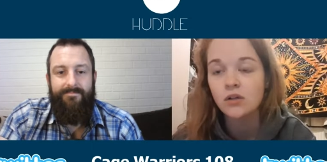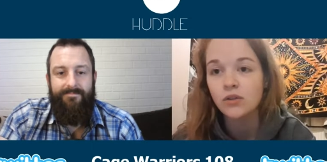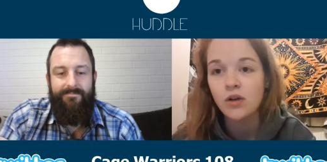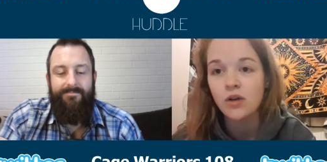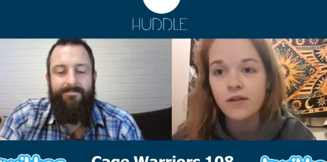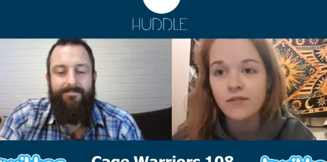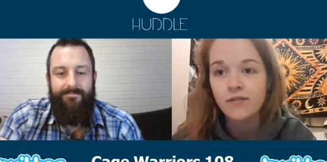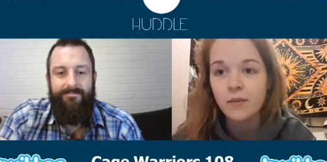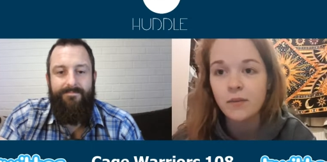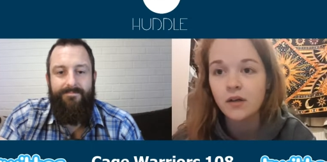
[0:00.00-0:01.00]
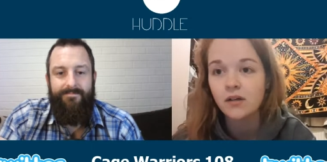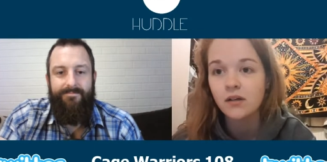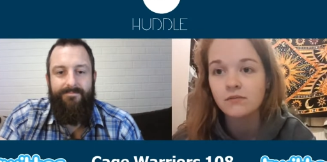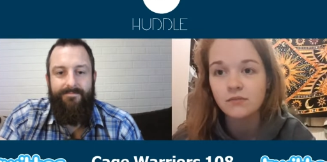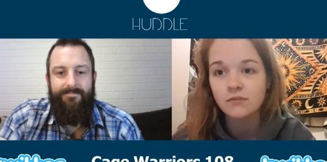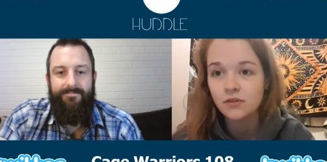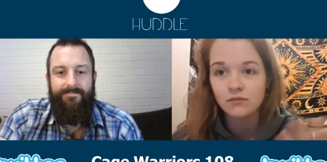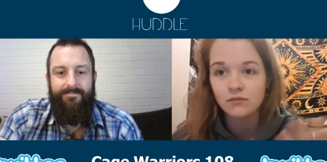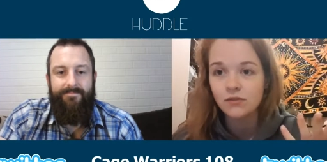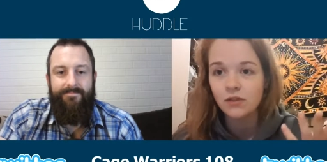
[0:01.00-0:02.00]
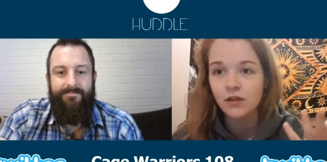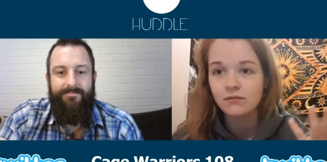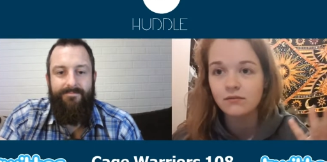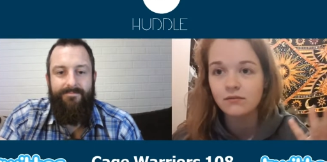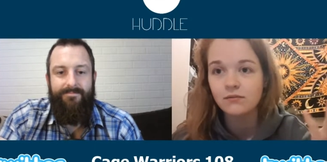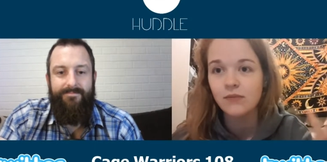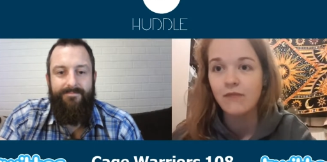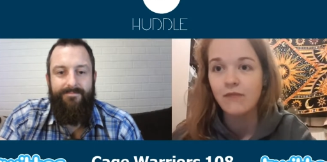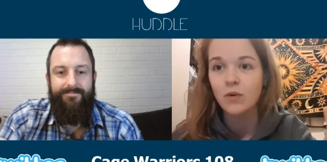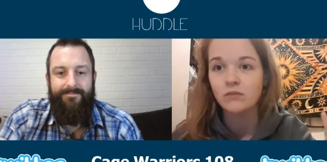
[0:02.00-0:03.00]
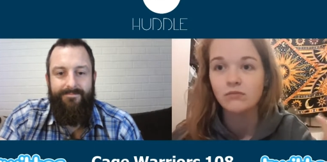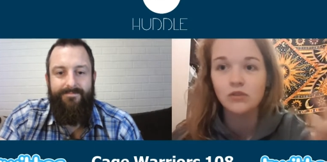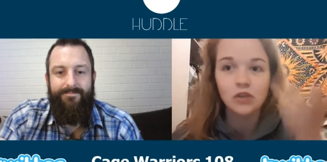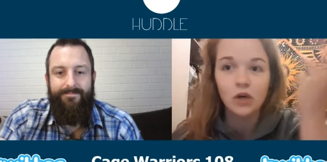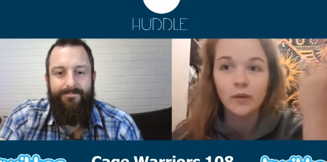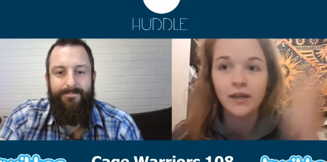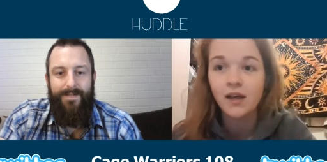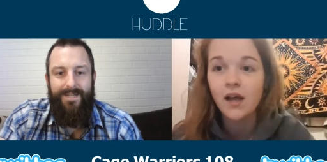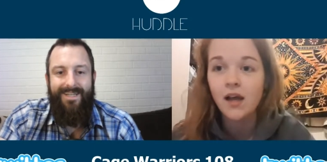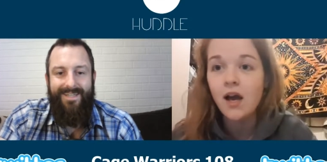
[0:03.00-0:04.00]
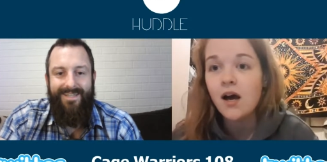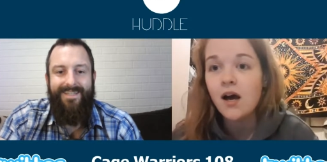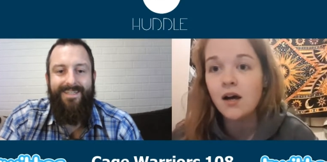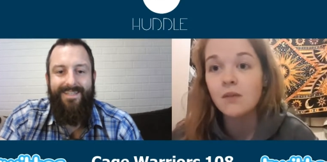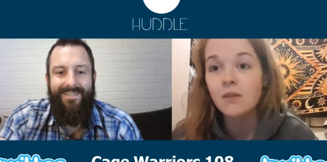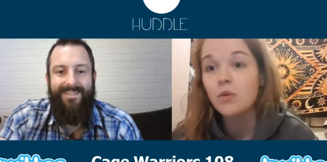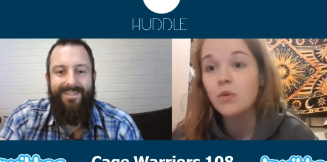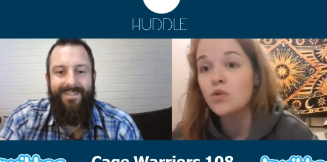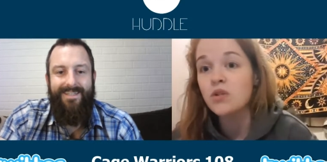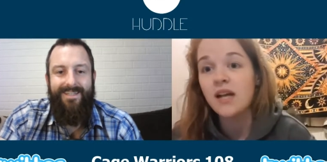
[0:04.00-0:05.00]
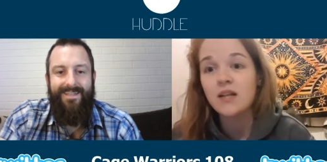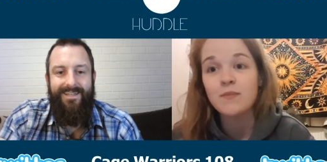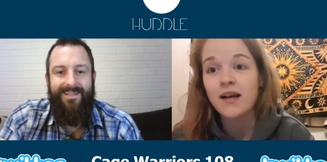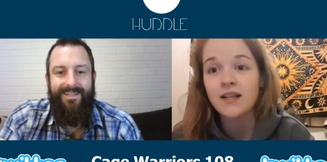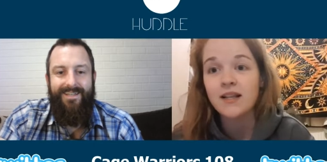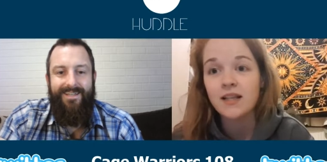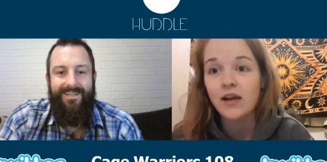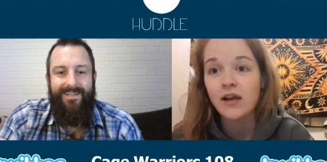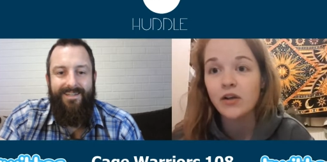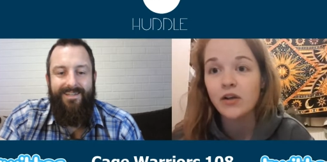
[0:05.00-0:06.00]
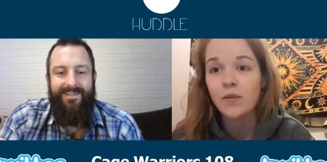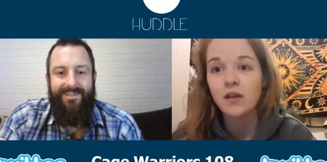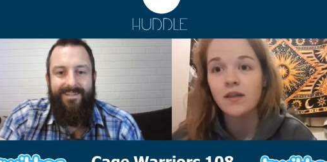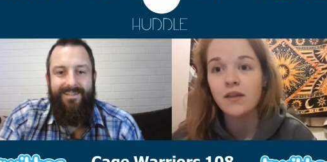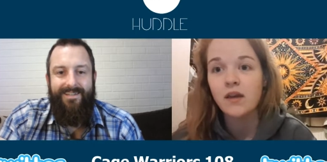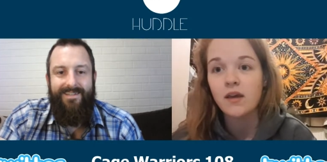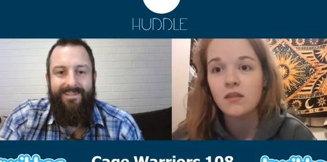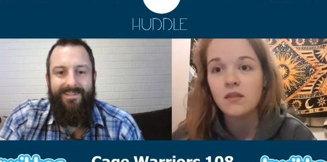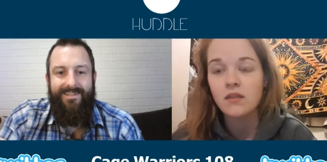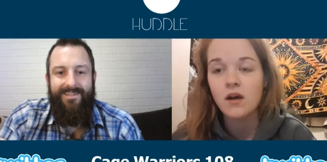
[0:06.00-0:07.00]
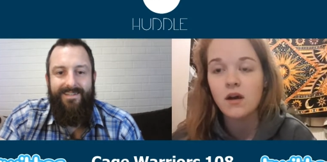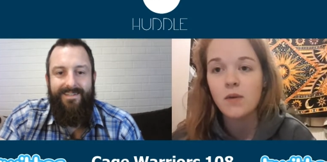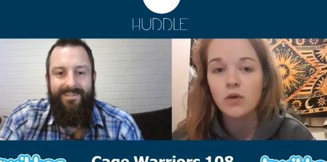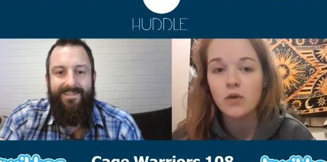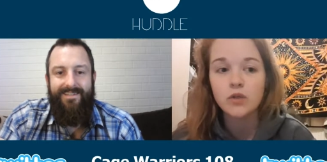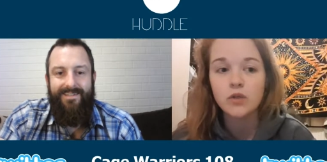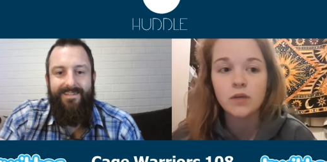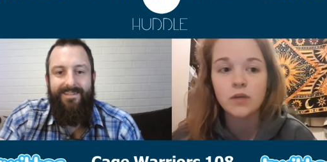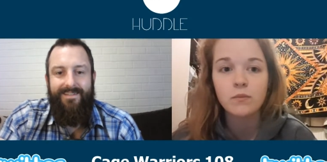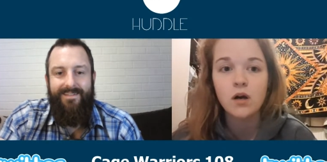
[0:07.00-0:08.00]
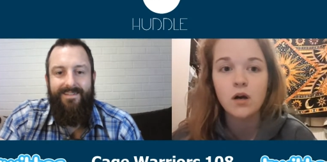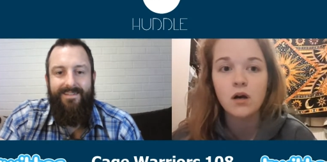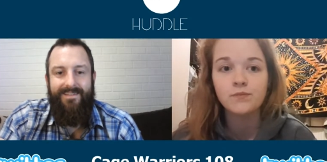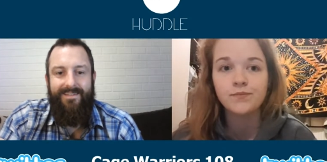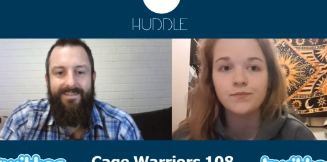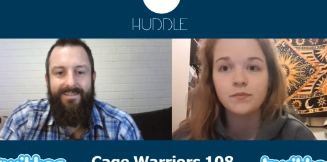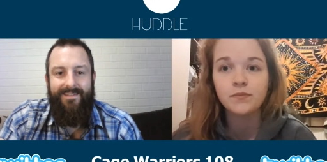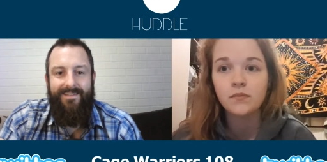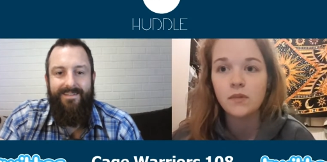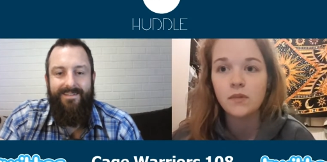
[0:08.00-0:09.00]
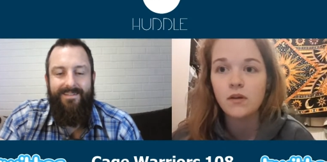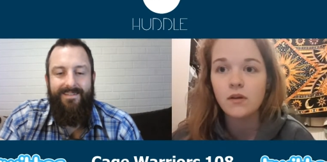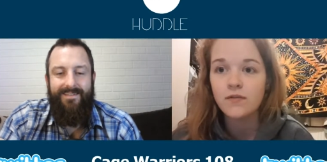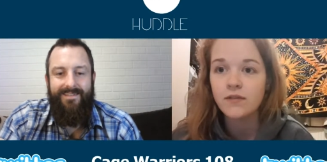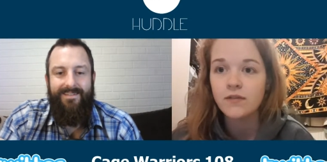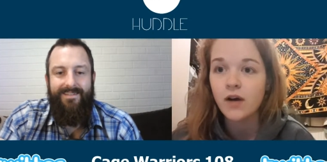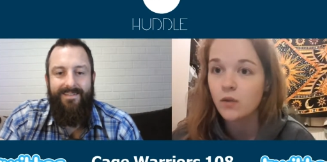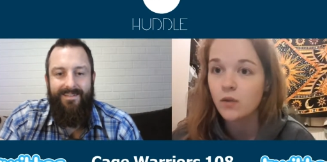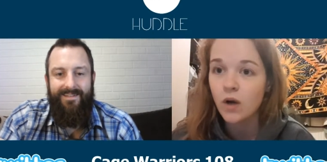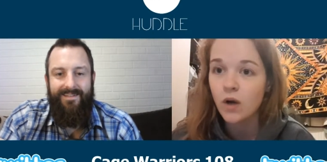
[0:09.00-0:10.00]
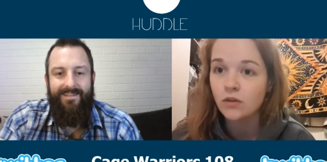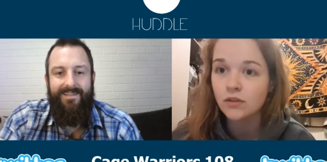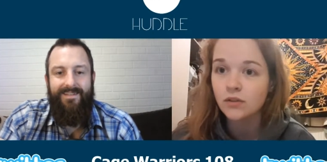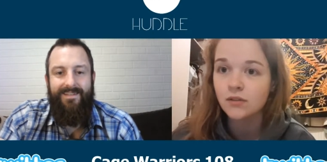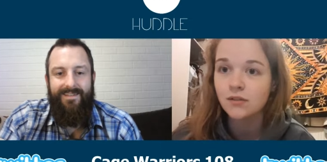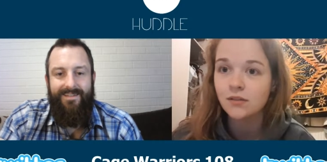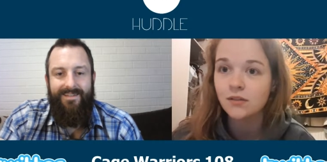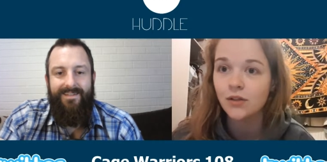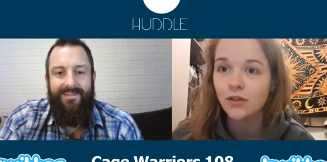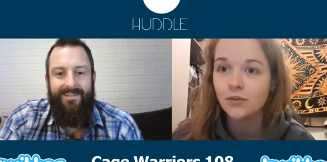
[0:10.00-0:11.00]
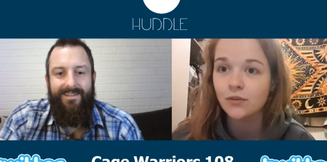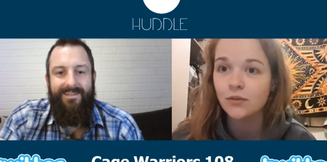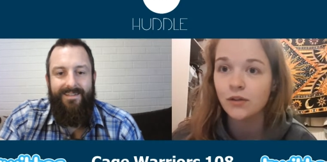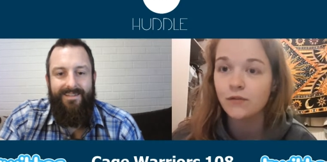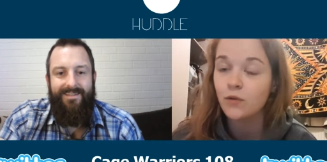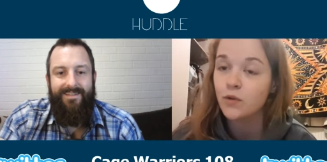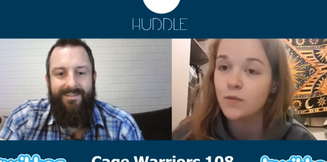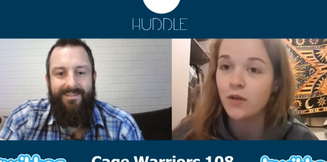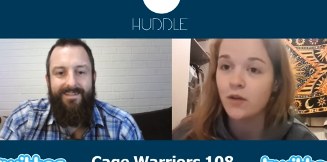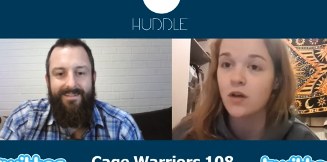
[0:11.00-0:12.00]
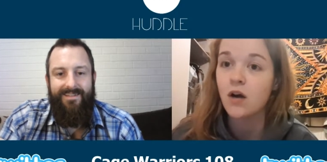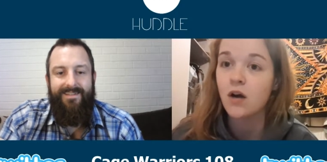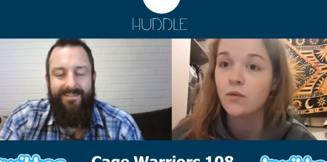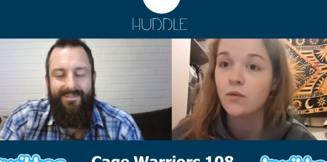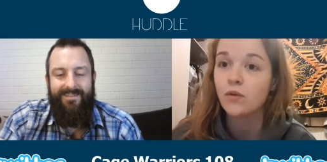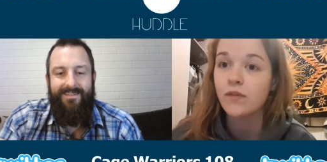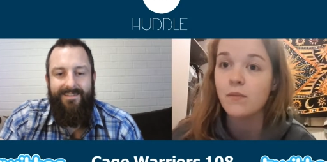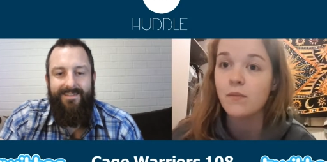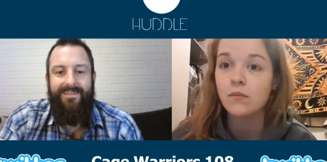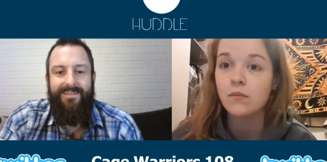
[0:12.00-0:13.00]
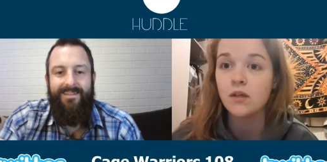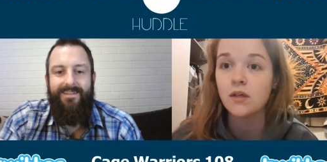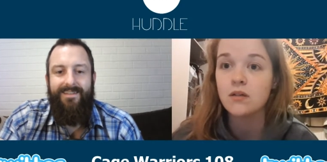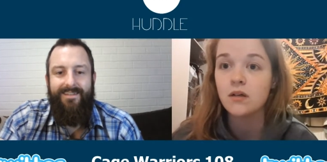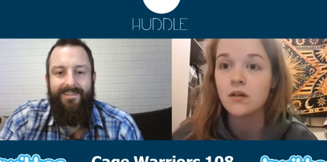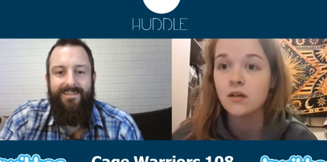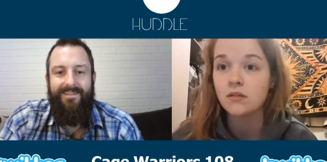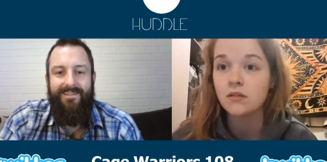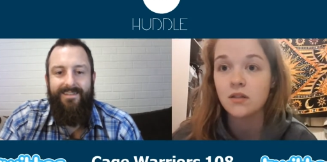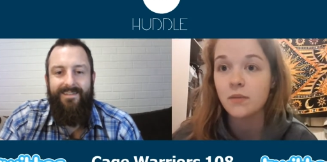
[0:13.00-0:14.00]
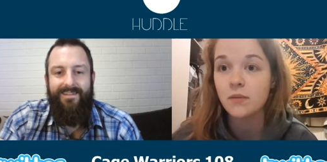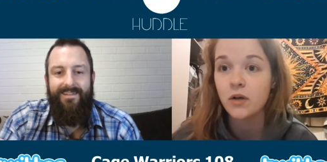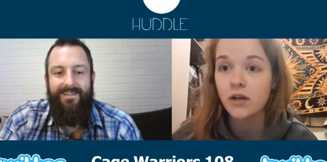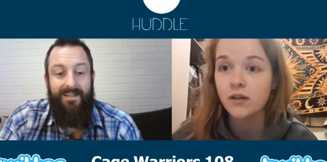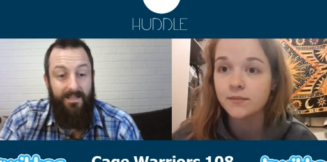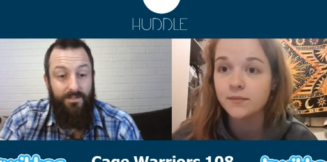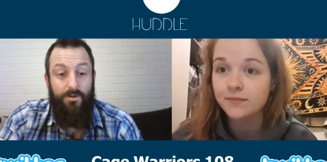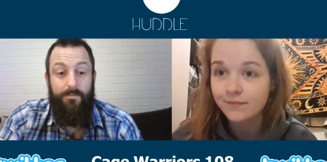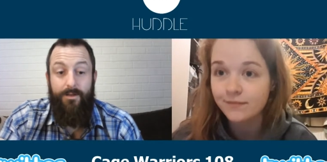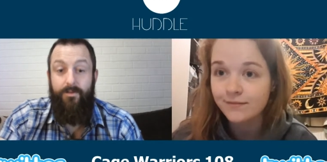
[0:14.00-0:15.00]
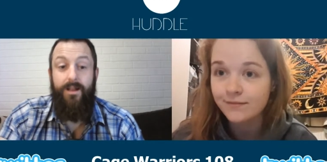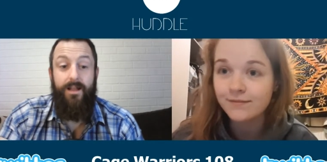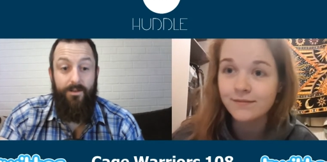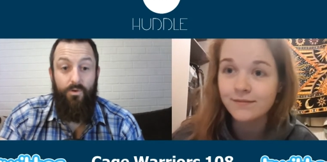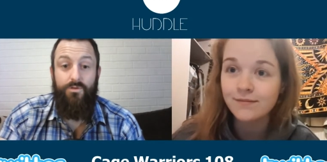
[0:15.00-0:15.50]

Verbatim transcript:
Speaker 1: Faber, like everyone, Joey, but also the lads back at Tillery. You know what I mean? Like they are my home gym. Obviously fighting in Wales, so looking forward to being on the card with all of them, and it's going to be a great night.
Speaker 2: It is going to be a great night.